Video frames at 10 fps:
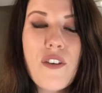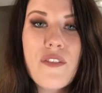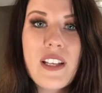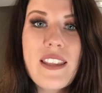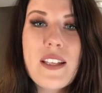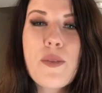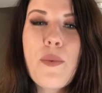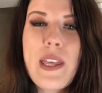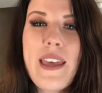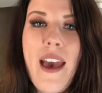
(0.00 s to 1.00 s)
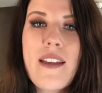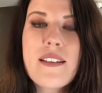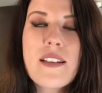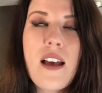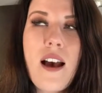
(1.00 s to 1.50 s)
hopefully this
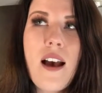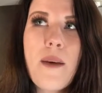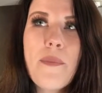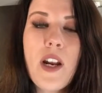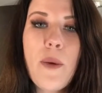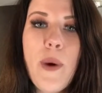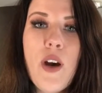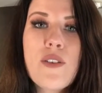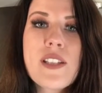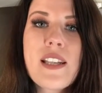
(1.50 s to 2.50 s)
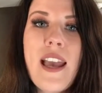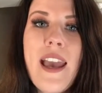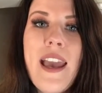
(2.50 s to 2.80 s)
weekend um, that I'll post,